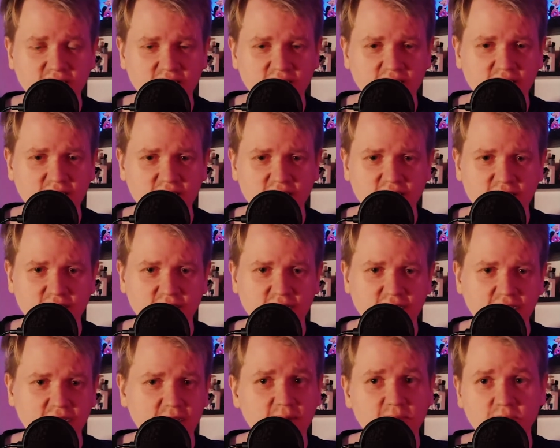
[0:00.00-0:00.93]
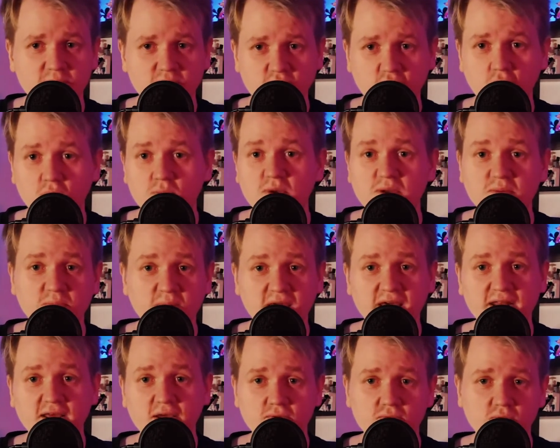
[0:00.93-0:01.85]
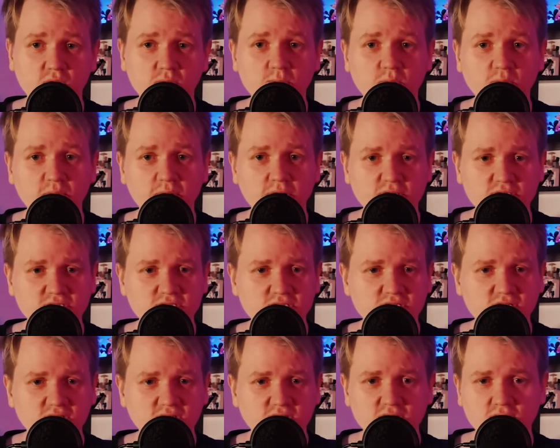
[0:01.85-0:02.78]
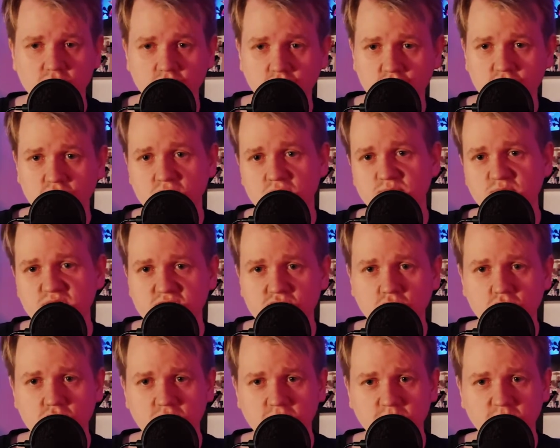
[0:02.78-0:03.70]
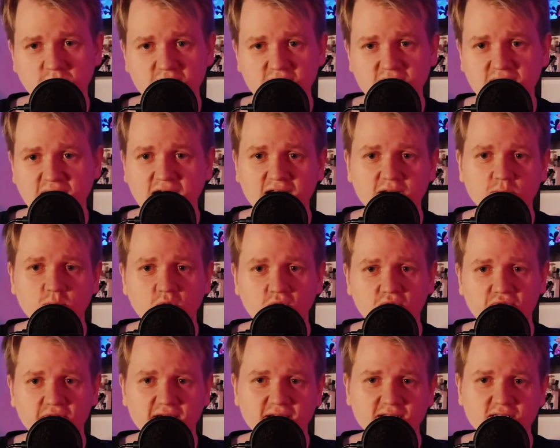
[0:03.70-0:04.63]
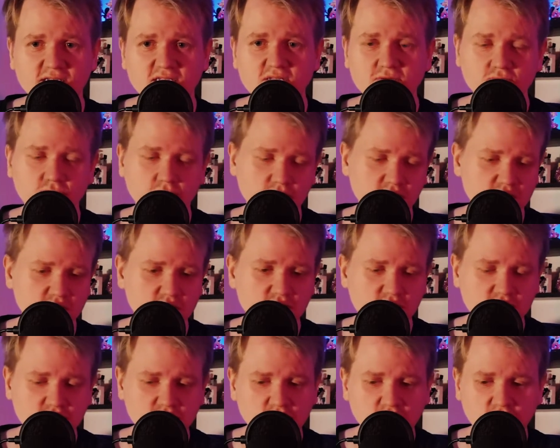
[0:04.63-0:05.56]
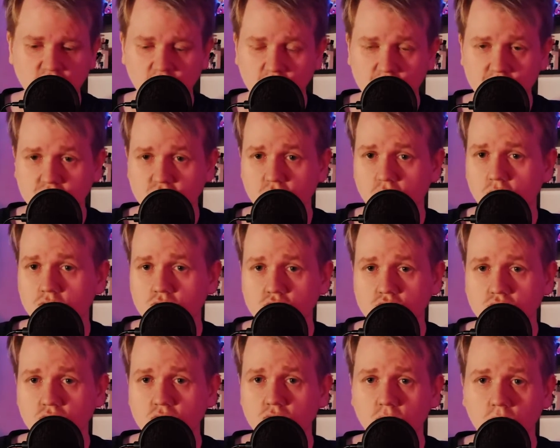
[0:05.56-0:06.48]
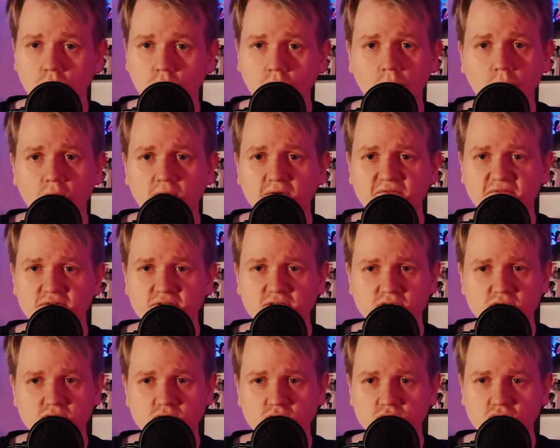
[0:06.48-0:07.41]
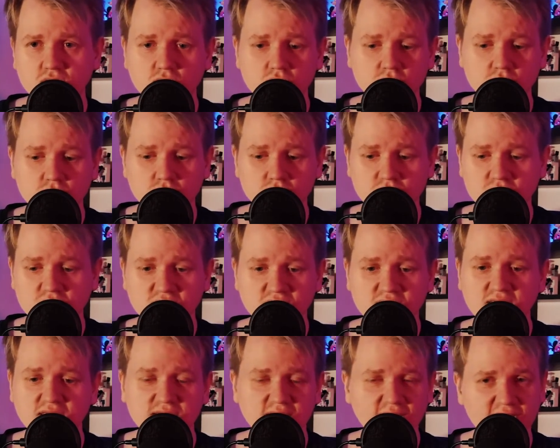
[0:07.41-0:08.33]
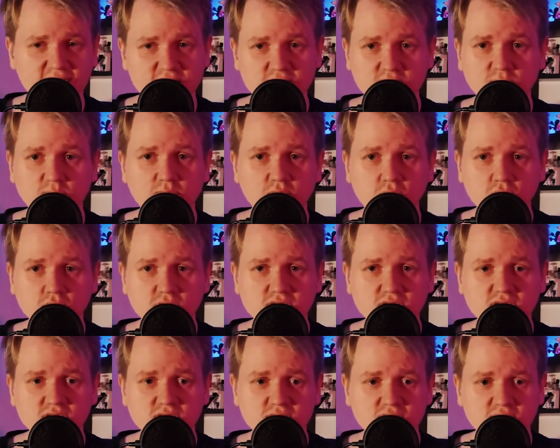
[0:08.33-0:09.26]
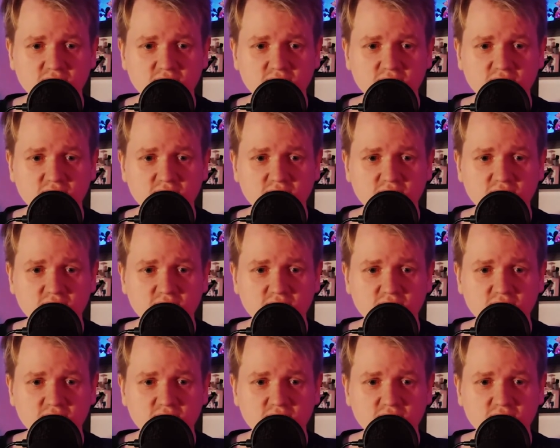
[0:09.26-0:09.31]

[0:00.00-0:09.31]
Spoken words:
in Kirby Planet Robobot. Not going to be talking about the animal friends, which I would also love to see at some point.